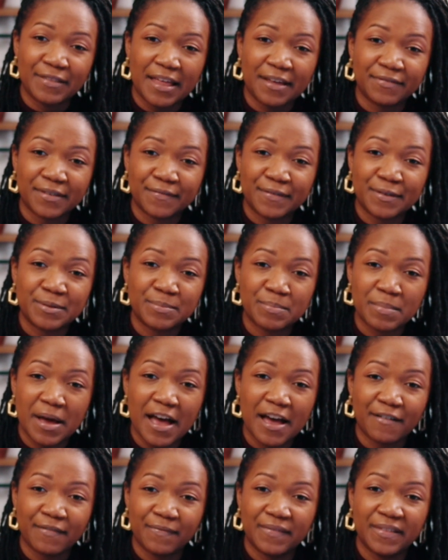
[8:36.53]

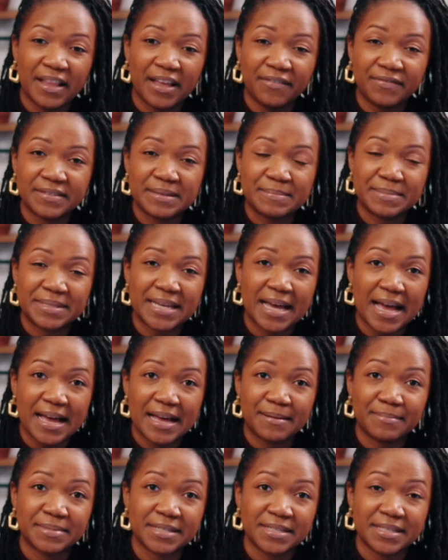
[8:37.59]
left some
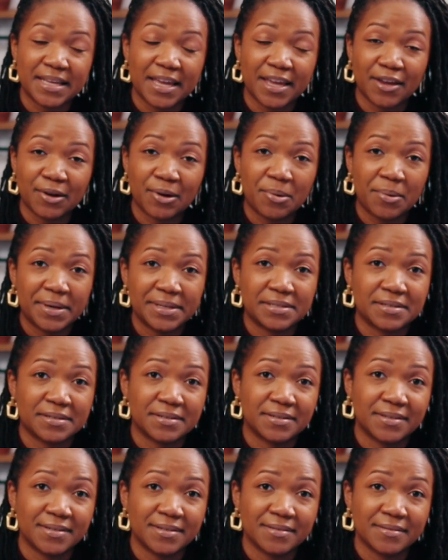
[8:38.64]
time to take your
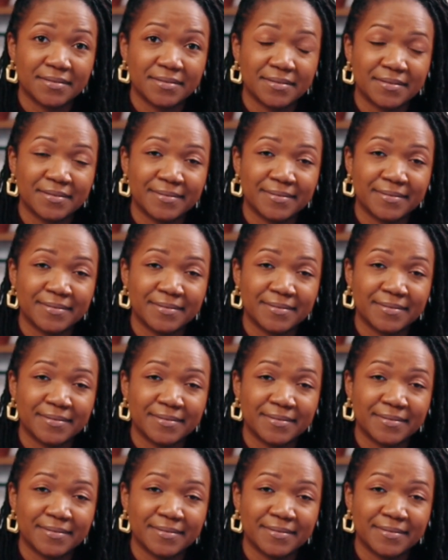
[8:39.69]
questions.